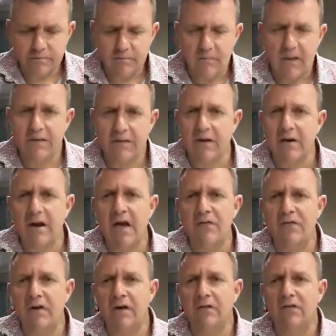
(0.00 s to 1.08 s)
And then in
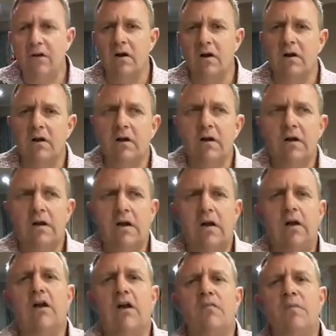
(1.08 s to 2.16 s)
Africa, you've got a lot of